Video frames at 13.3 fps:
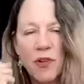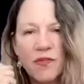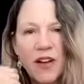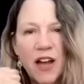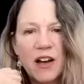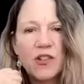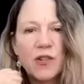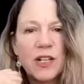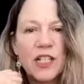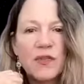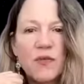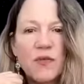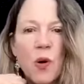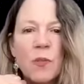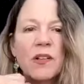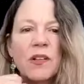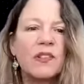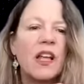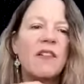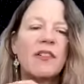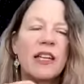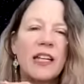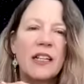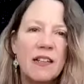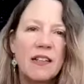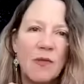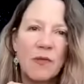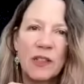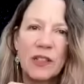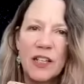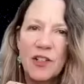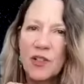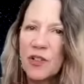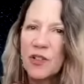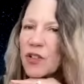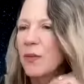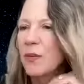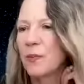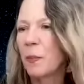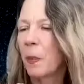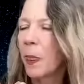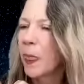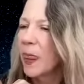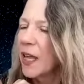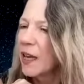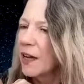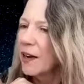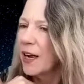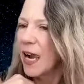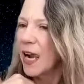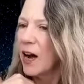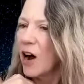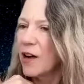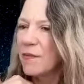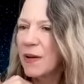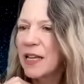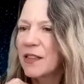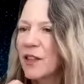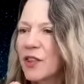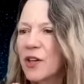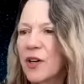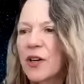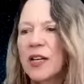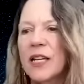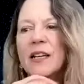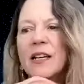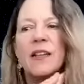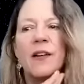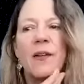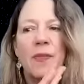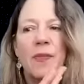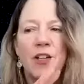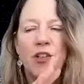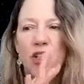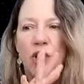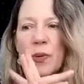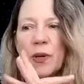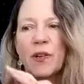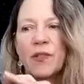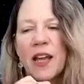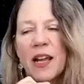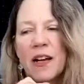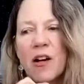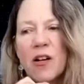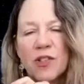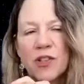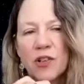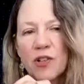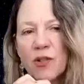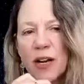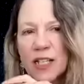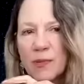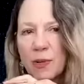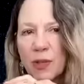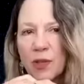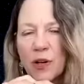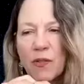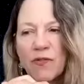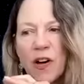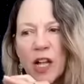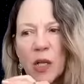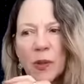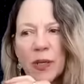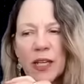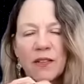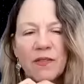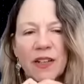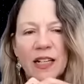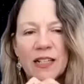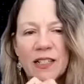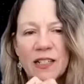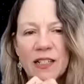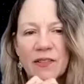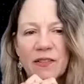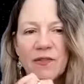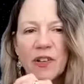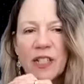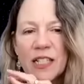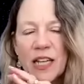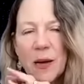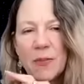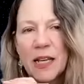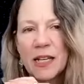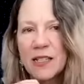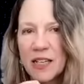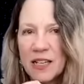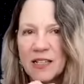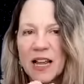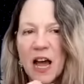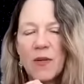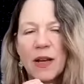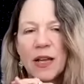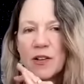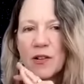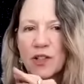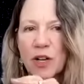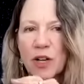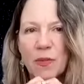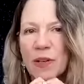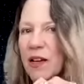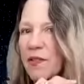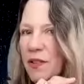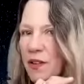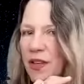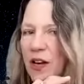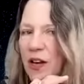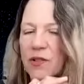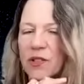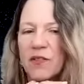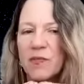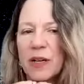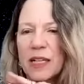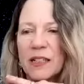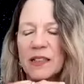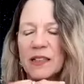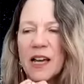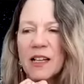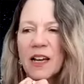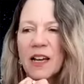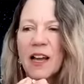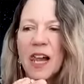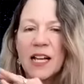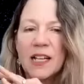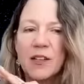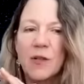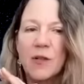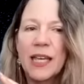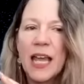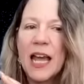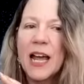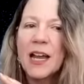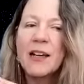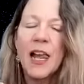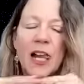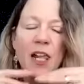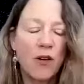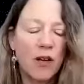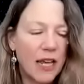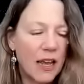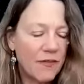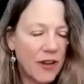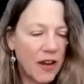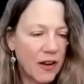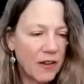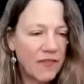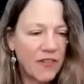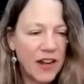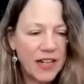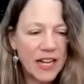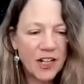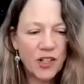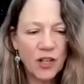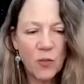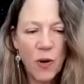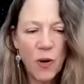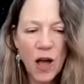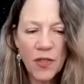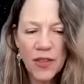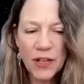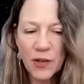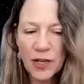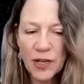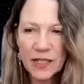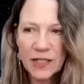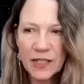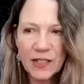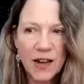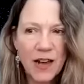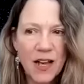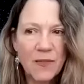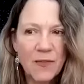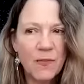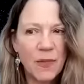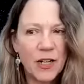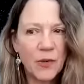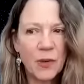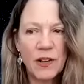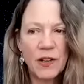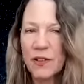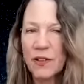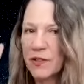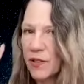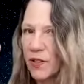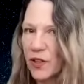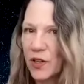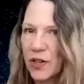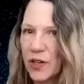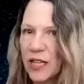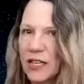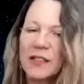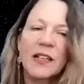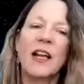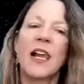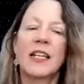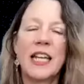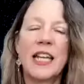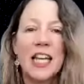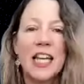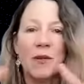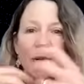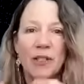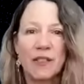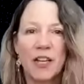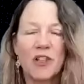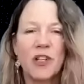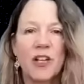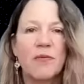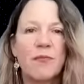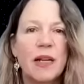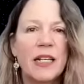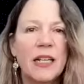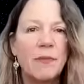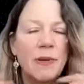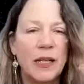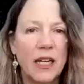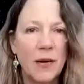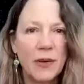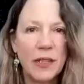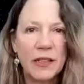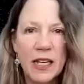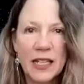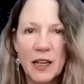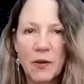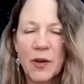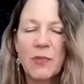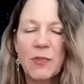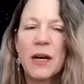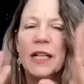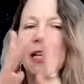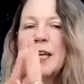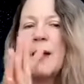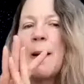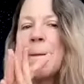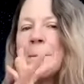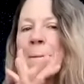profound, transformative love into that relationship. On May the thirtieth, Jupiter then also trines Pluto, following in Venus's footsteps as he's now in your Gemini fifth house of money luck. So again, you could get very financially wealthy during this time, May twenty-fifth to the thirtieth, taking possession of money, becoming lucky with money,